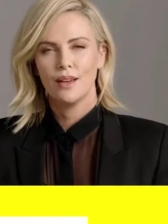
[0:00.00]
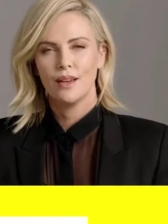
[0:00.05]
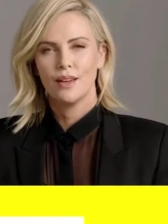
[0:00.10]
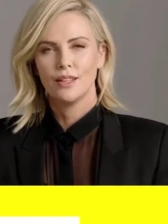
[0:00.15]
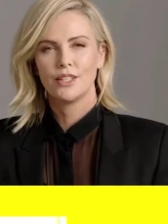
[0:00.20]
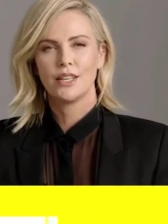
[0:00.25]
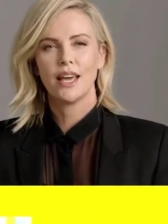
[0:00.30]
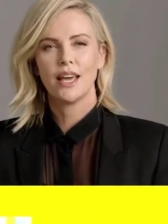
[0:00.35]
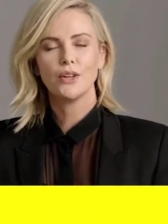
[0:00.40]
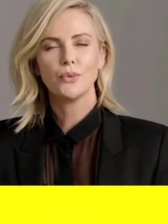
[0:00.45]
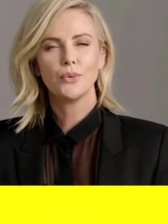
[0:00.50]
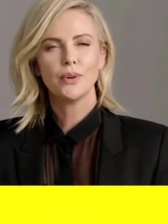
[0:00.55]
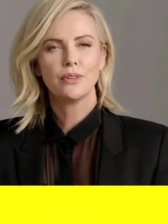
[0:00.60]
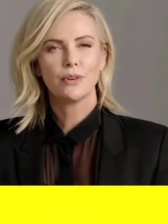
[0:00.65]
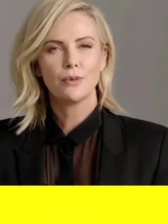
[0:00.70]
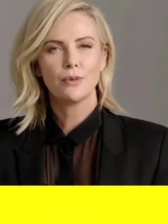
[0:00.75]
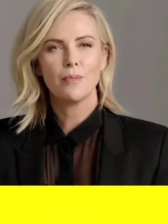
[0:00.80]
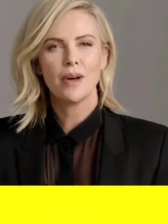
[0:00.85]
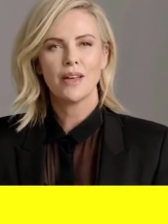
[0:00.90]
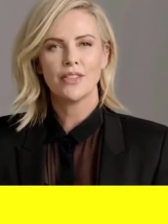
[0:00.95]
Together with
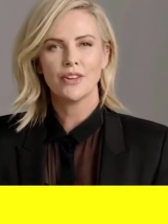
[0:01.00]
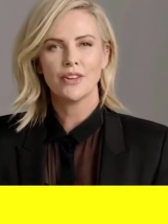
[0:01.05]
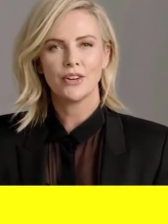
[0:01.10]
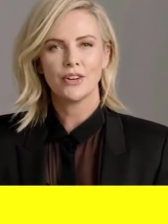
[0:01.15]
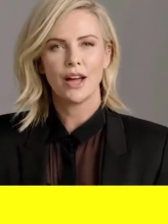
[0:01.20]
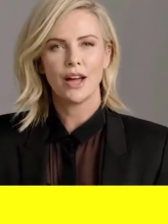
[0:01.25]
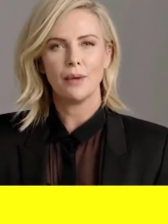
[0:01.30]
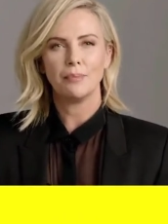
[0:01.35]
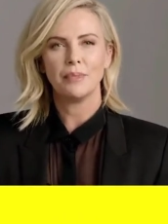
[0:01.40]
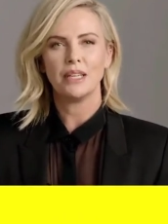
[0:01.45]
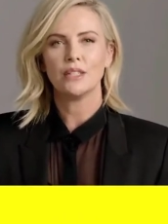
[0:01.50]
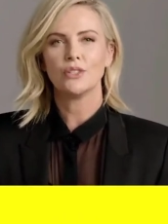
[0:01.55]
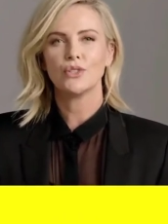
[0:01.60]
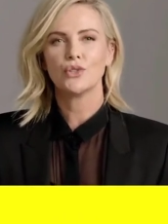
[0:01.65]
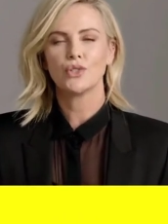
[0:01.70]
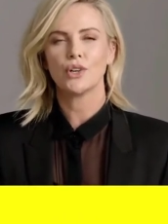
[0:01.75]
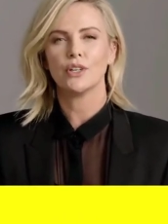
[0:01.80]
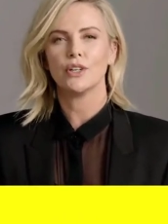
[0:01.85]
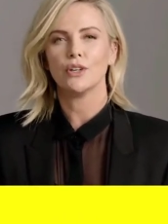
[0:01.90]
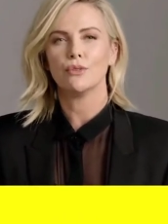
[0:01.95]
her mother, Amina
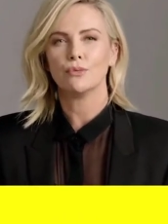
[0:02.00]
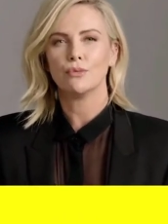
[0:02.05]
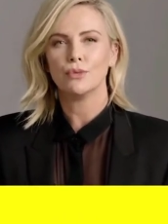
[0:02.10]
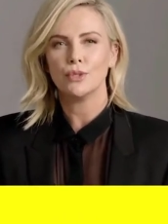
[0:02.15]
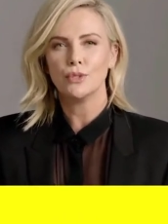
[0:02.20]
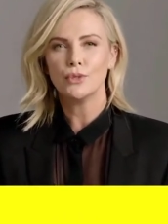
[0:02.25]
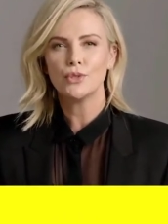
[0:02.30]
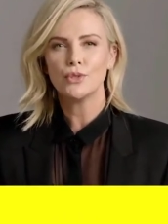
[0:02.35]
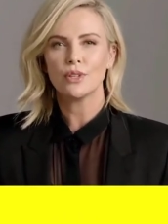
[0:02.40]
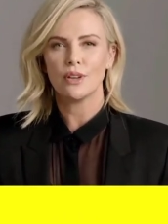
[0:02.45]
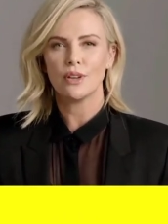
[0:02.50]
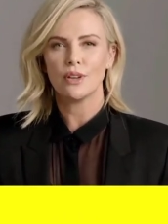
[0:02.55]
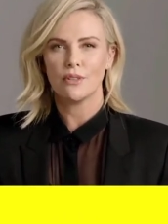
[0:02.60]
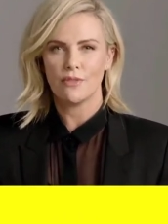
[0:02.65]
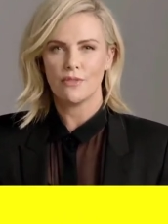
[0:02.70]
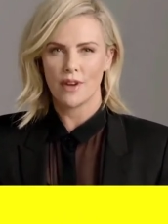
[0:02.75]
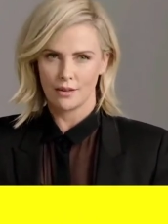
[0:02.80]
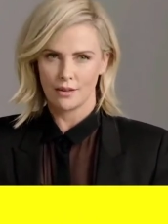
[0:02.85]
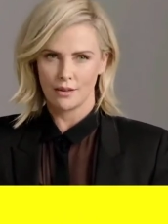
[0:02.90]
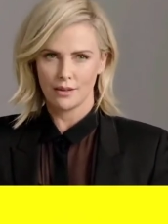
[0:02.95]
started Roots of
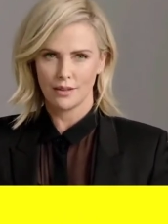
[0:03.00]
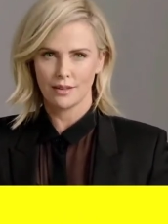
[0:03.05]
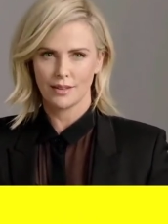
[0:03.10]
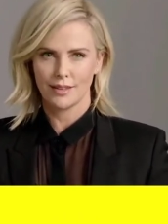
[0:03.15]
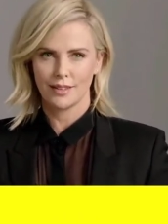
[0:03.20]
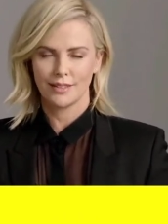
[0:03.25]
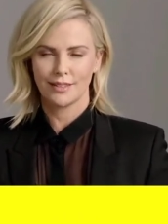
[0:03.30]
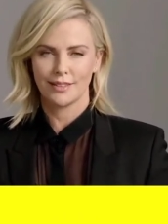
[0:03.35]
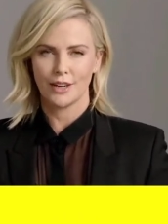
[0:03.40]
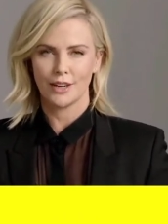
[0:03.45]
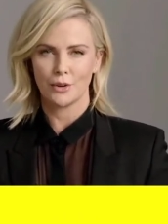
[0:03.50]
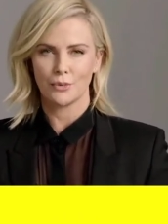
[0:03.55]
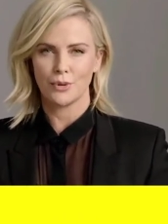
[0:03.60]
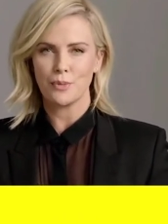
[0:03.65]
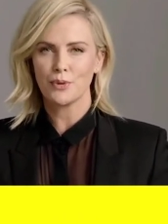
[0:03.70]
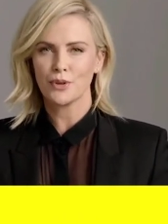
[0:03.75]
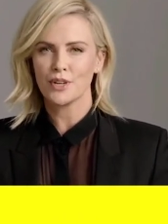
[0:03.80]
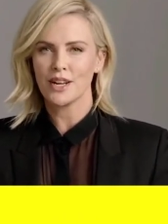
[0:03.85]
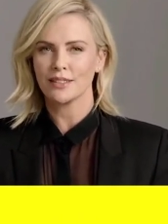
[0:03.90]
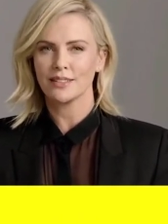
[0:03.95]
Health, a
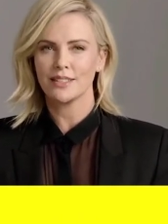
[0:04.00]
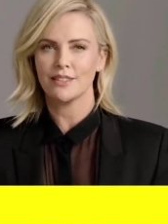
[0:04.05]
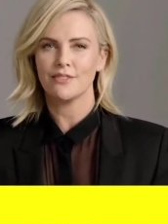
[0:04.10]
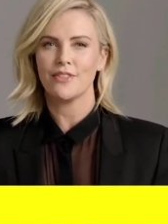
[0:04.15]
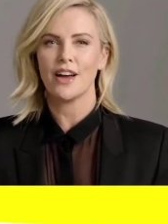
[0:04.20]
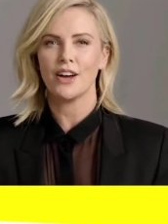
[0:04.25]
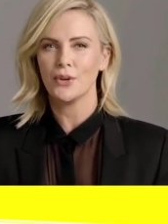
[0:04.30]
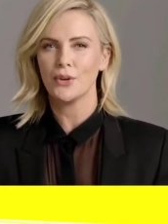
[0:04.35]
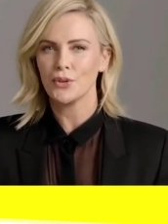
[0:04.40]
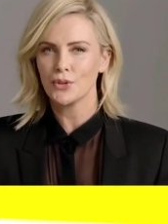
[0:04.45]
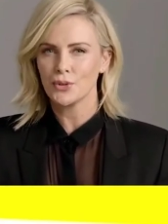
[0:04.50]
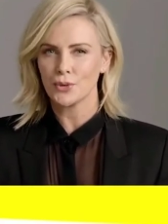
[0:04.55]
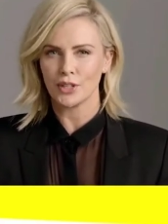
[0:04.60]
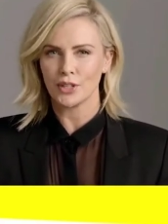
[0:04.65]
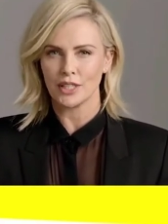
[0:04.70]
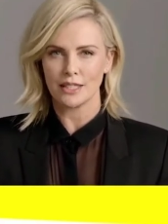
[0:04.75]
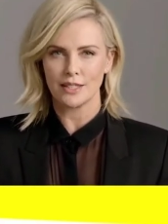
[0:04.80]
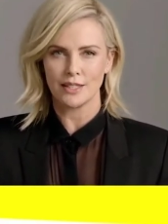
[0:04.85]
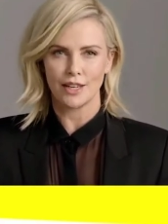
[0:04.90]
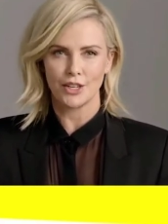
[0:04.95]
reproductive health
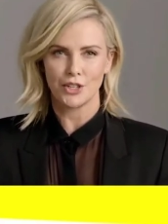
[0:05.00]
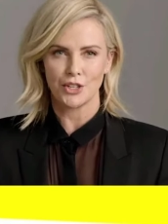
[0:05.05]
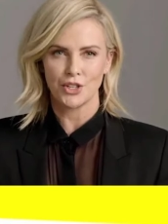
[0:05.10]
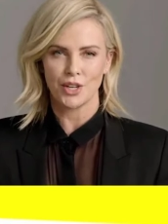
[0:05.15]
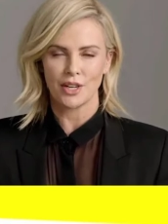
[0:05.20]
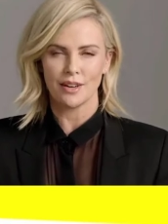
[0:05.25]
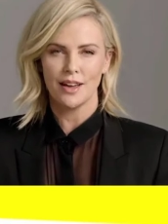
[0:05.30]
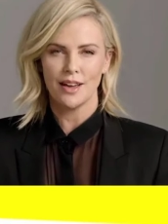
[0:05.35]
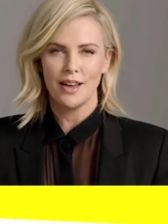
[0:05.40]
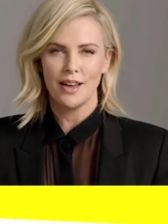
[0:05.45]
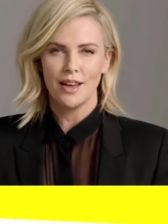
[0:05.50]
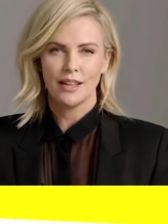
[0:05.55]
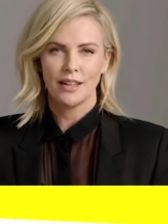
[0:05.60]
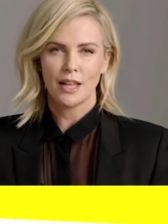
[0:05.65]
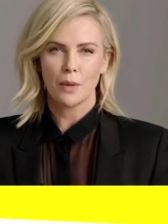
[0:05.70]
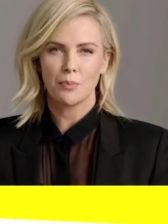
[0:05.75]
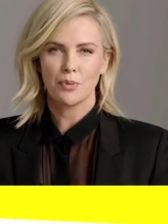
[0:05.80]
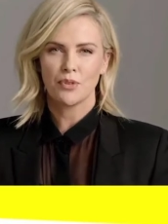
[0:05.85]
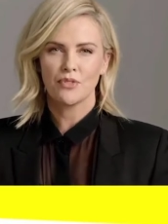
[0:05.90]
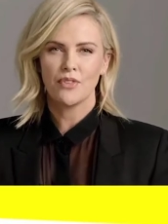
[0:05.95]
organization
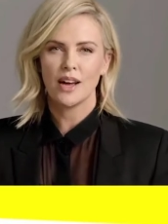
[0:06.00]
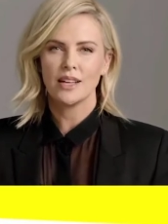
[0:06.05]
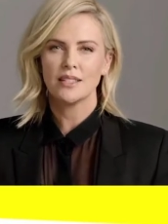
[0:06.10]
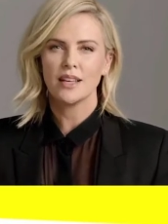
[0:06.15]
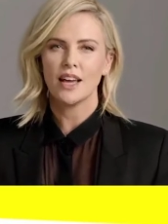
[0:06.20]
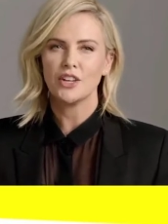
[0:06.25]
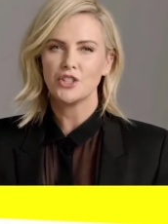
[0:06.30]
that provides